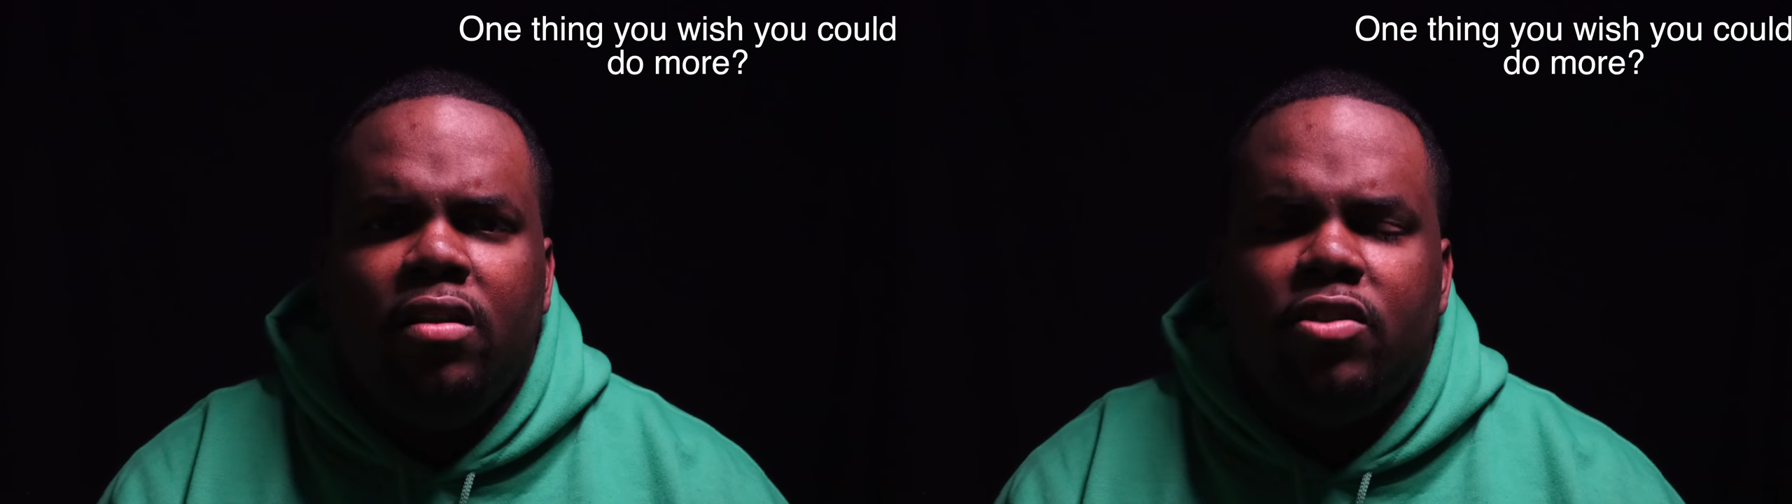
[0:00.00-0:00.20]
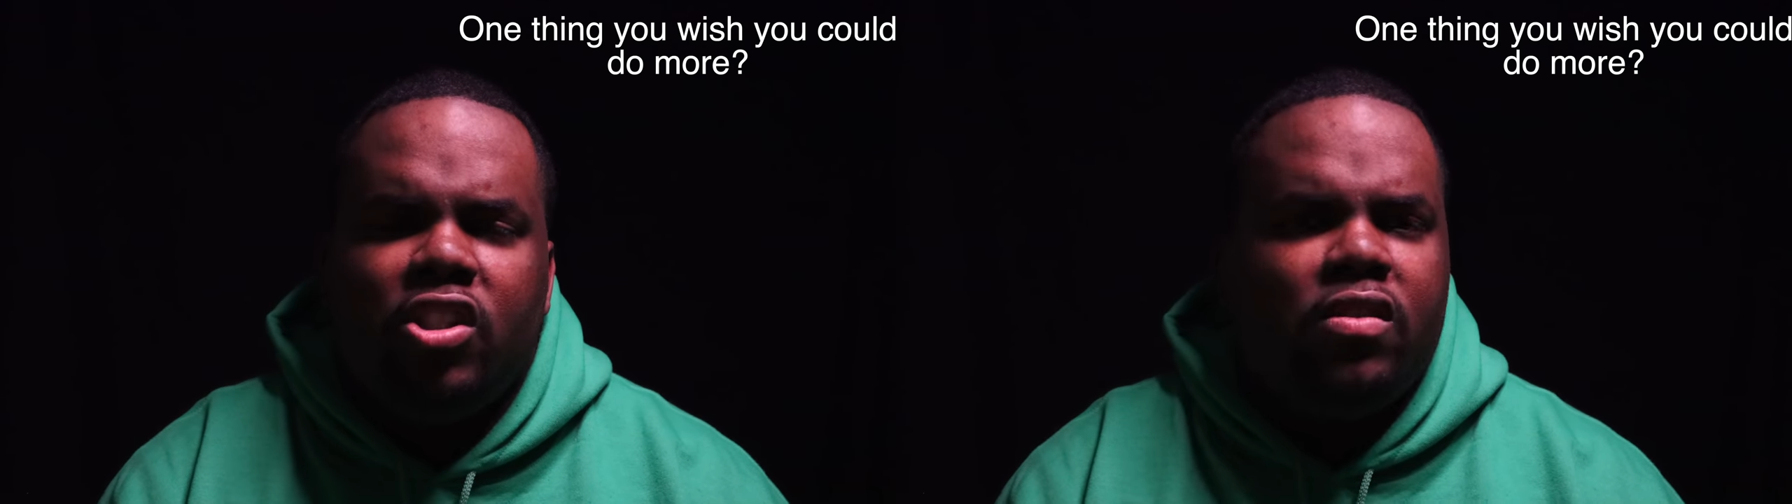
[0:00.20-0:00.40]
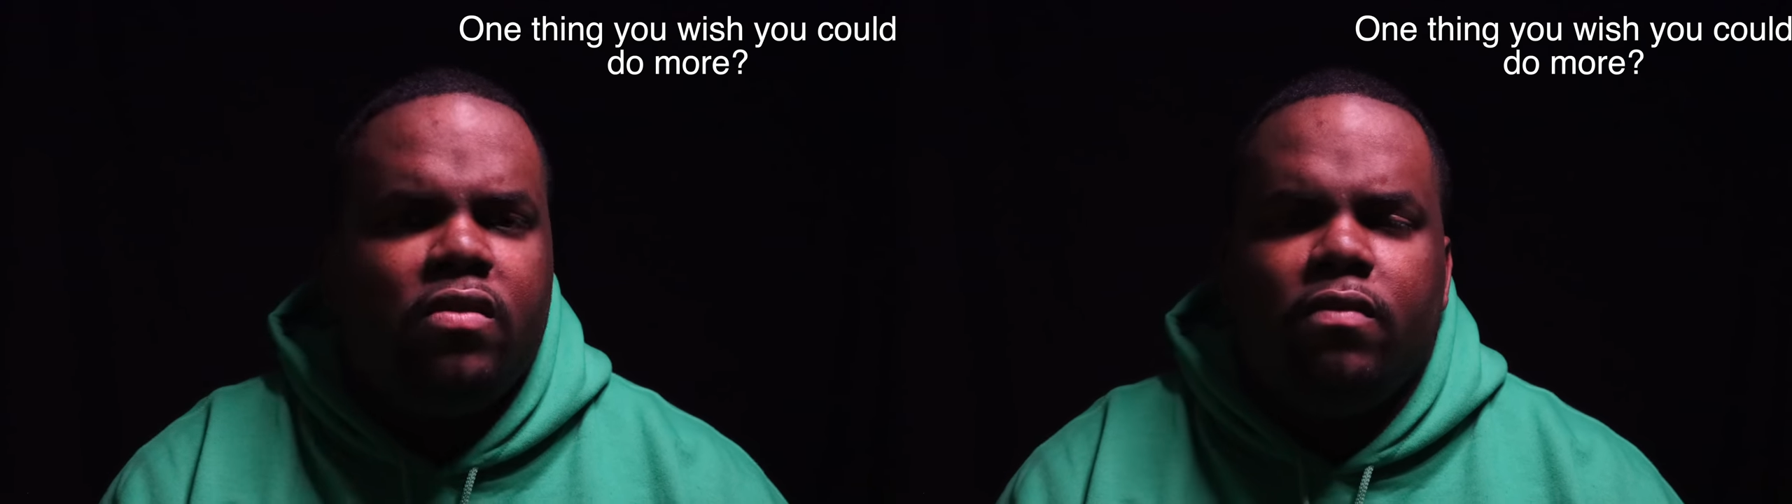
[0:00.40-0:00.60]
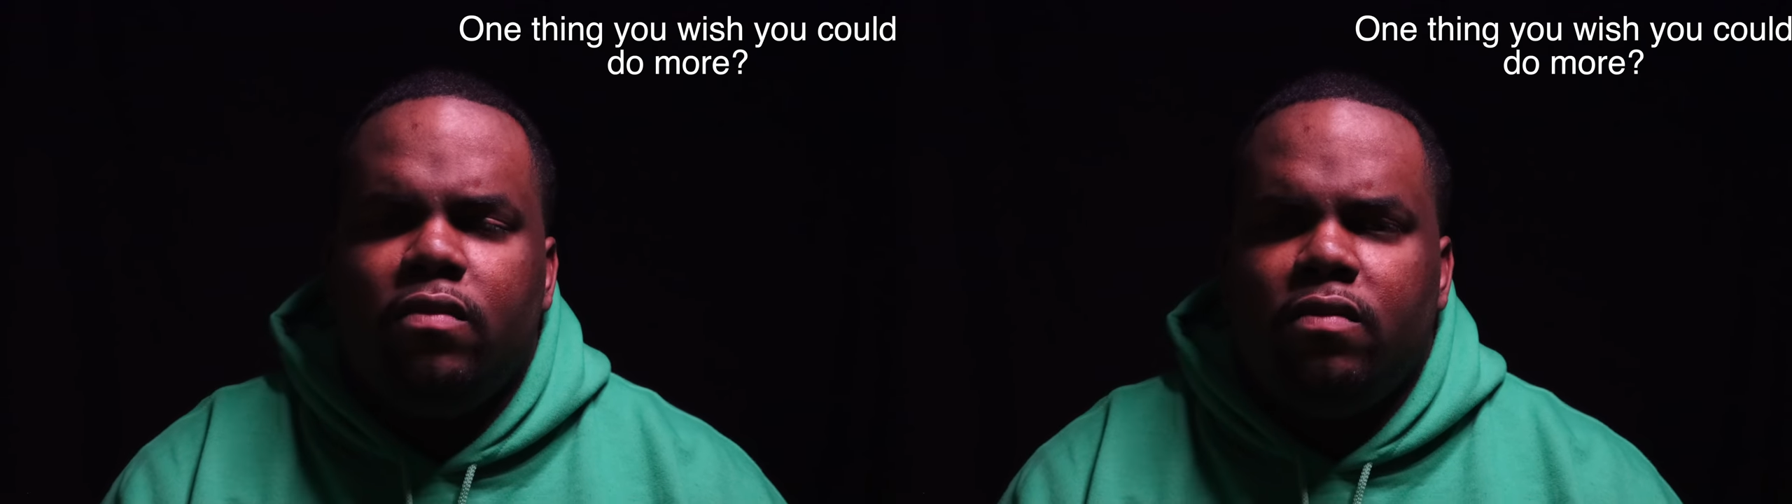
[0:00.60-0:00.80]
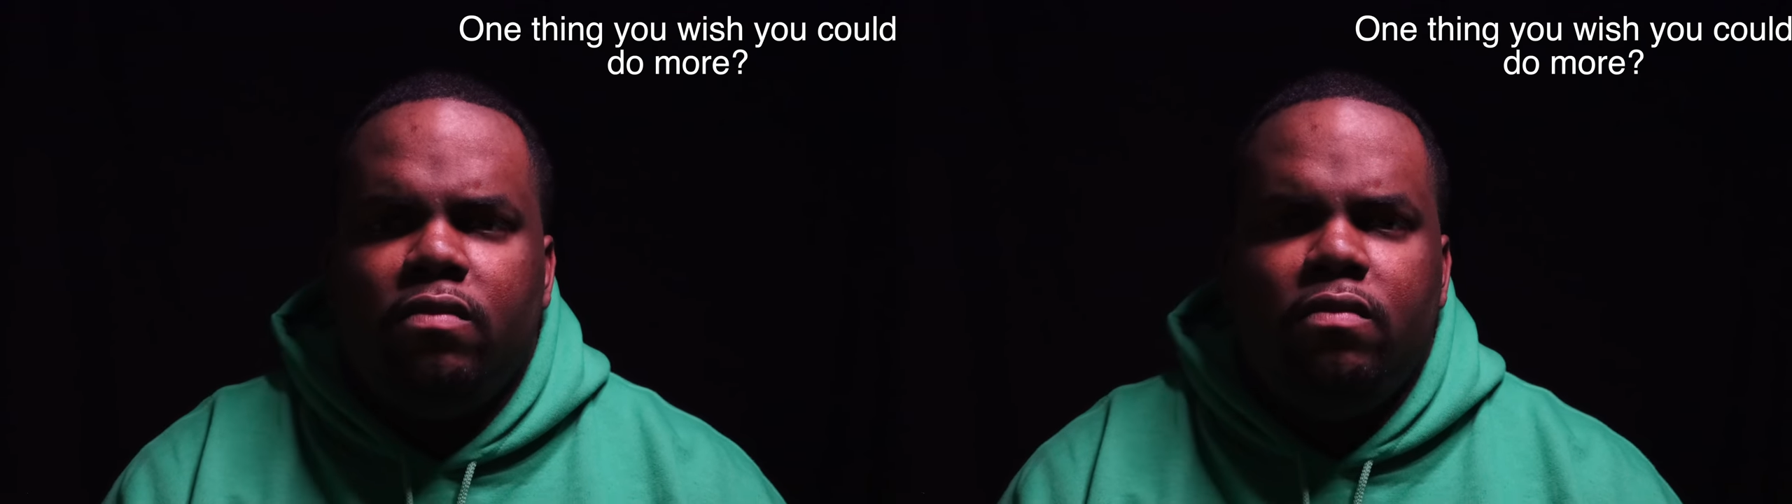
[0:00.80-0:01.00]
Just
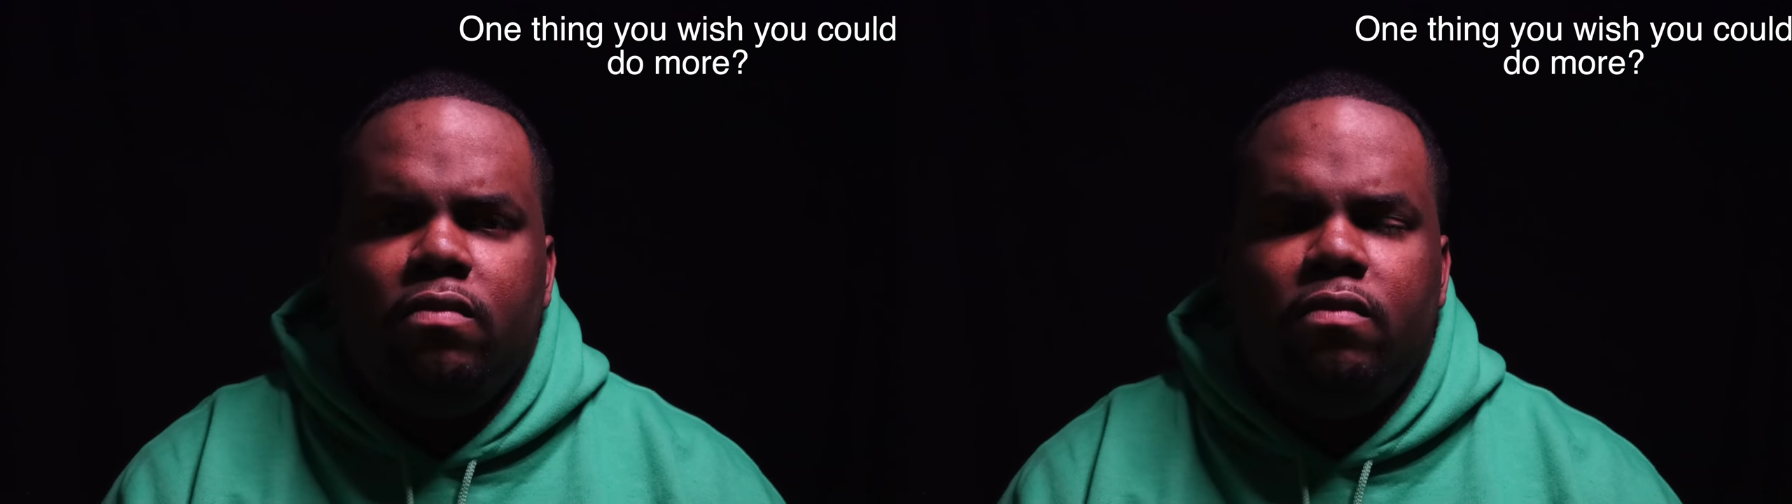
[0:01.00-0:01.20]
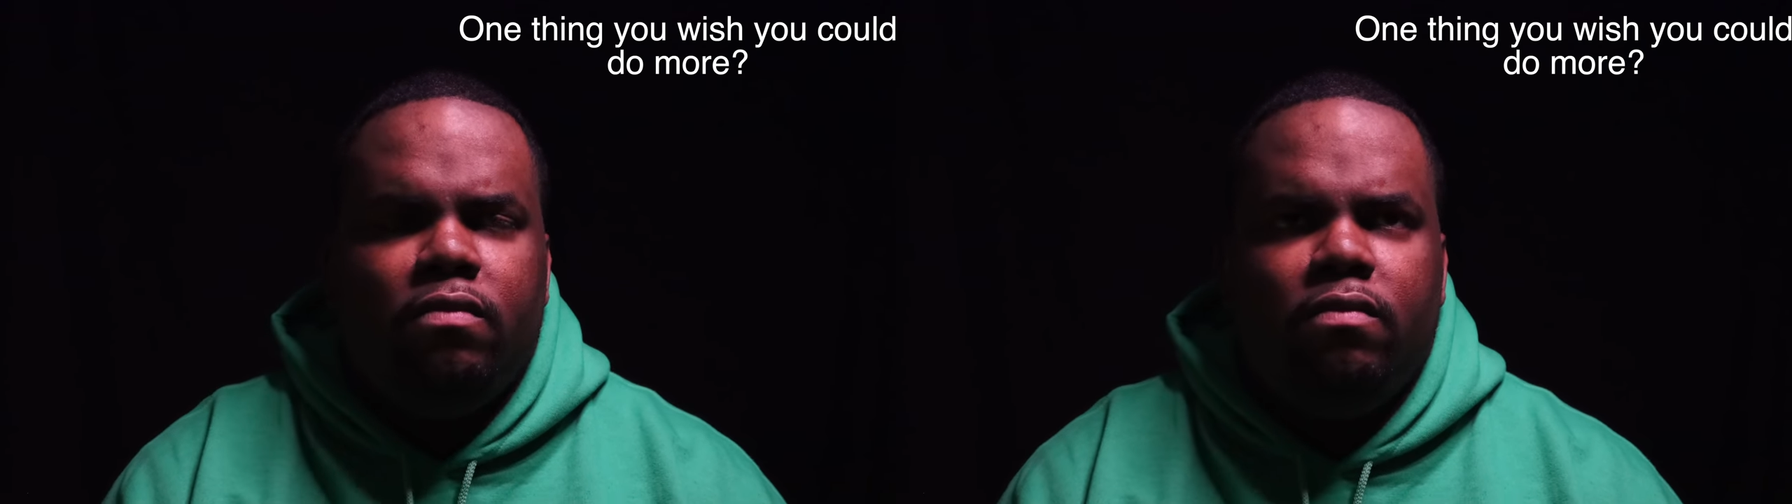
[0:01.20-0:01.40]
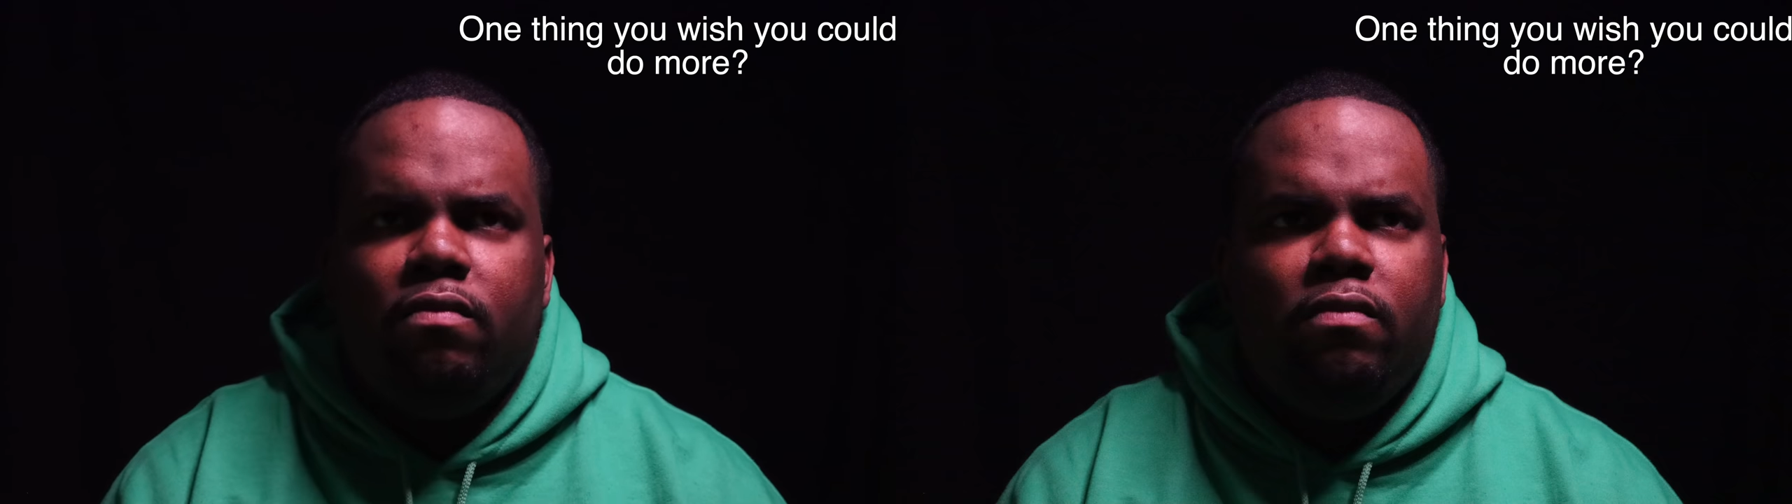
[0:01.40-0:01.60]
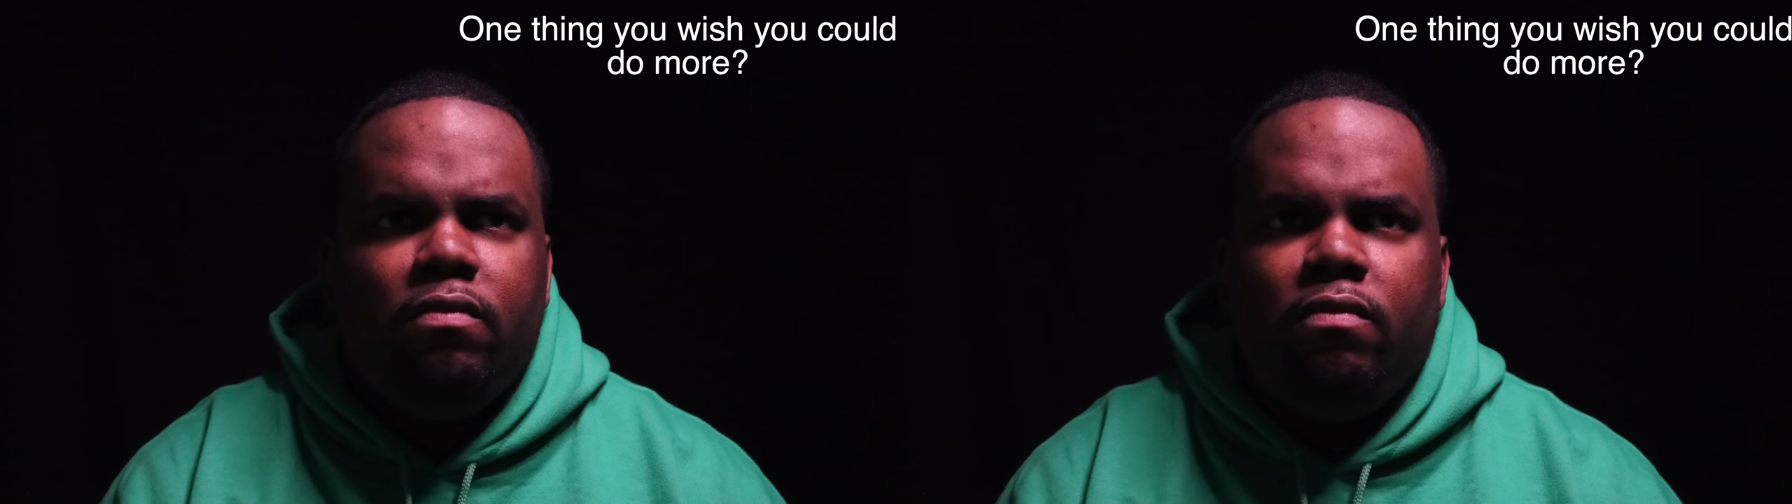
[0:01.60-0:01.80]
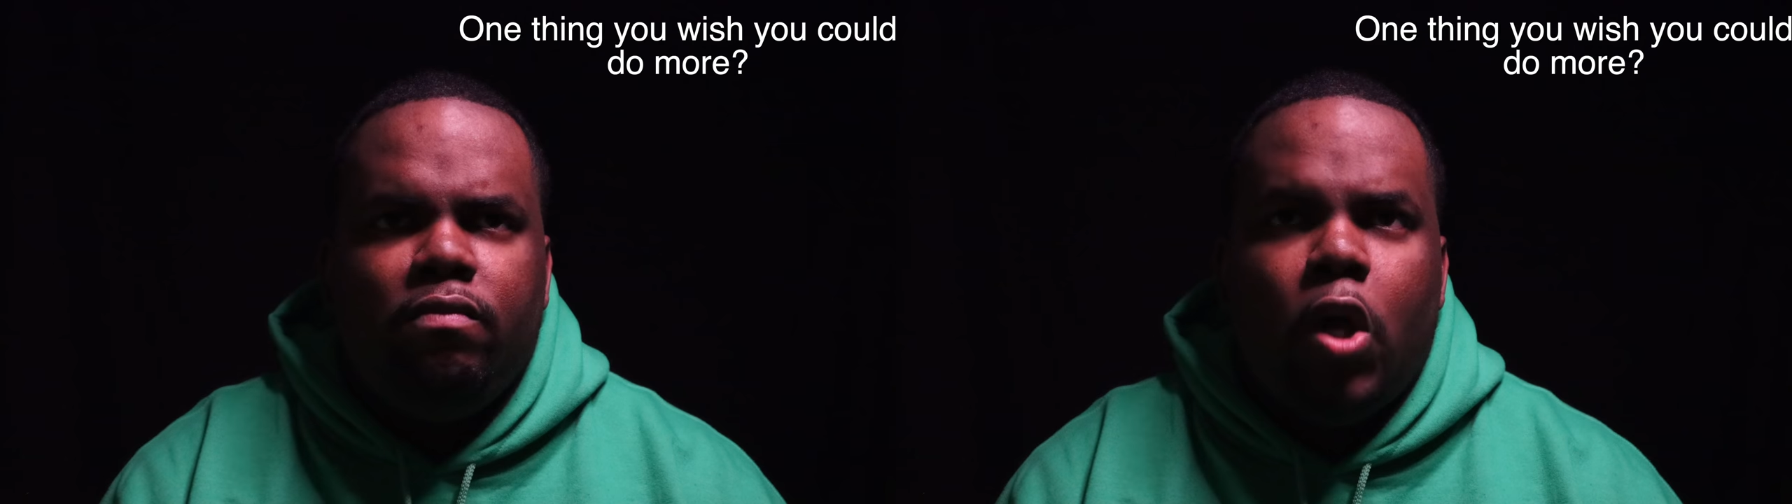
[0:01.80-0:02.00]

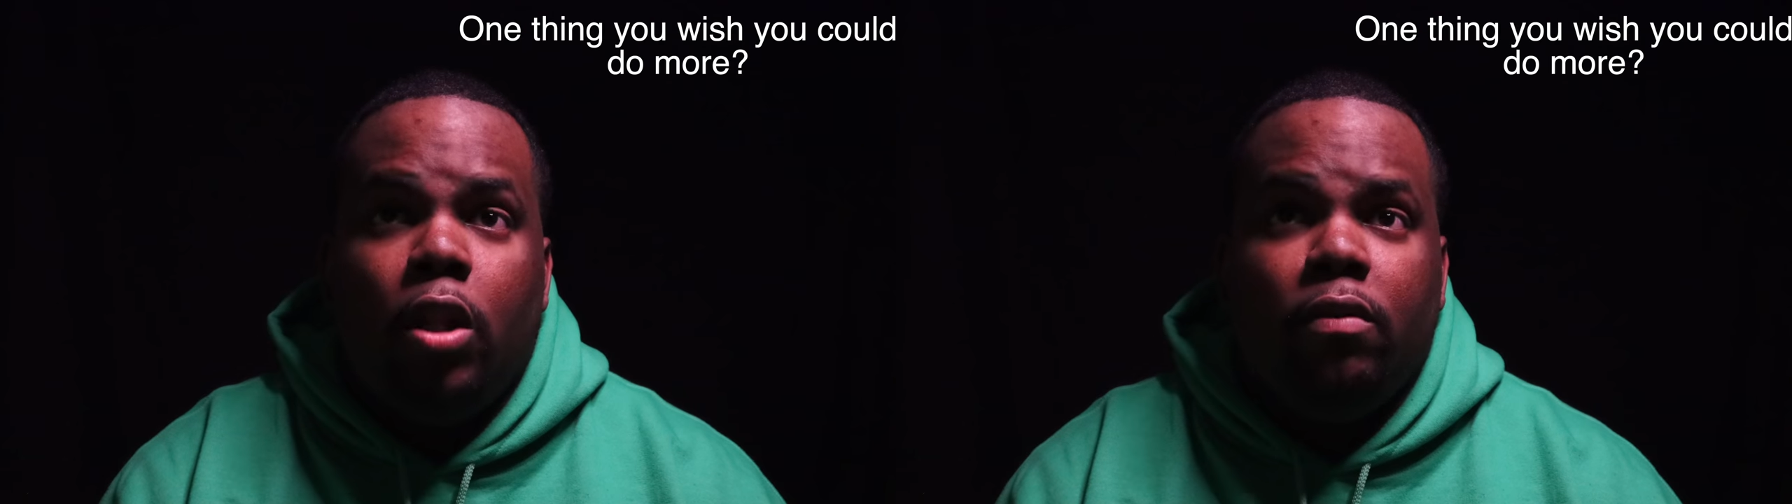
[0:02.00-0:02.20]
all